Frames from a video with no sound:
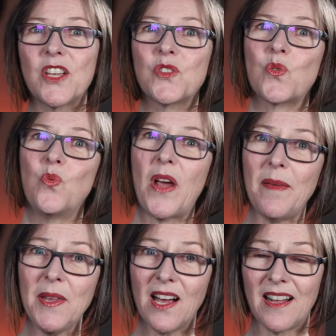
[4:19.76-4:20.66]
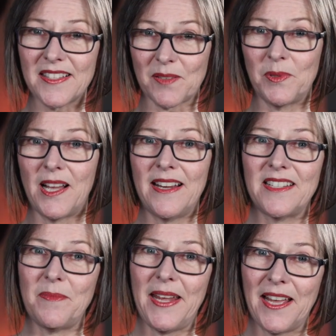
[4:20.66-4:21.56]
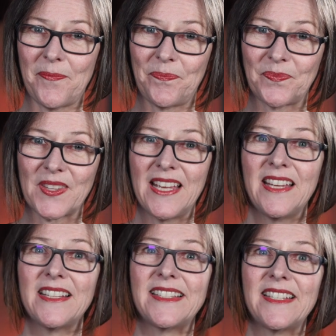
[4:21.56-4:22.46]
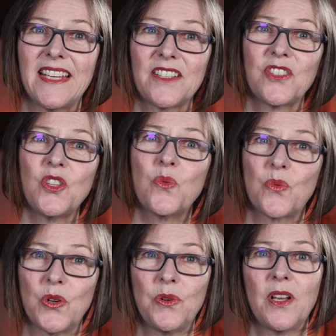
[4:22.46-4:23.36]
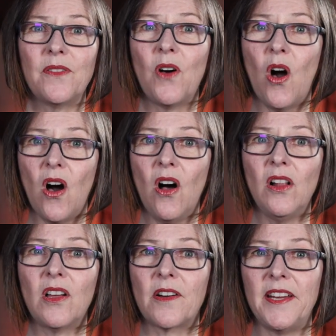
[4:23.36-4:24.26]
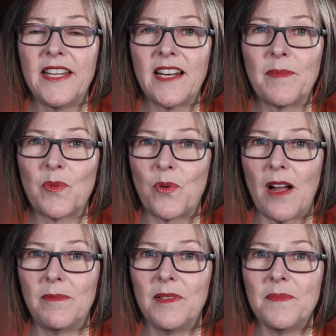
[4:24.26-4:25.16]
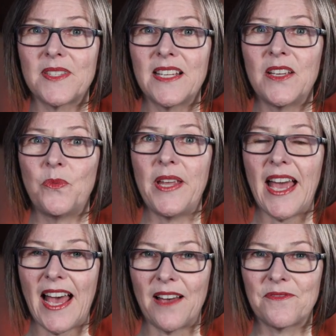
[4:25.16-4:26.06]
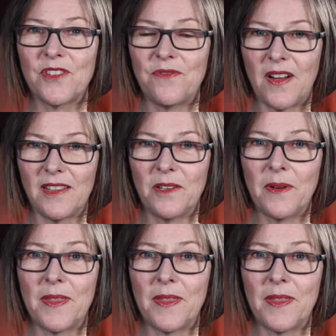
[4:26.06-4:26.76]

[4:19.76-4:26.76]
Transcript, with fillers: goes way beyond supply and demand. To get to the root of all our economic problems, we have to follow